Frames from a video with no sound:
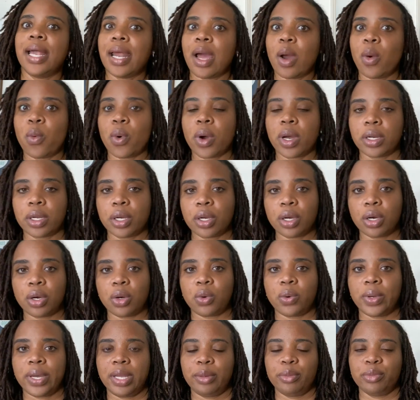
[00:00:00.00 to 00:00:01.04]
I want to go
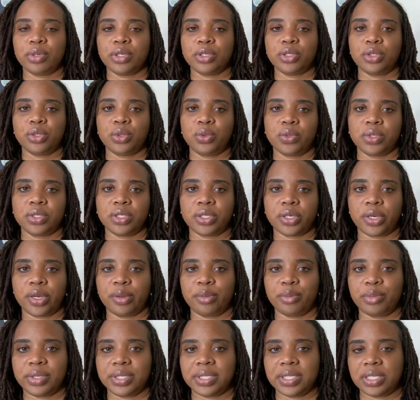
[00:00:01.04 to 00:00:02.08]
and pursue a certain
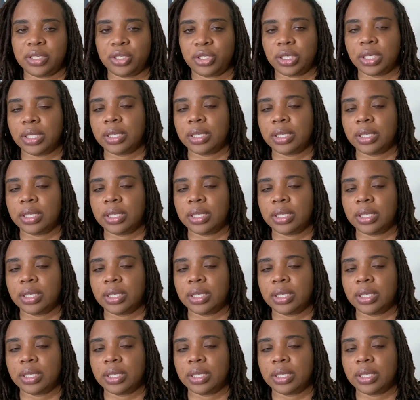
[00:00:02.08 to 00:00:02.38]
position.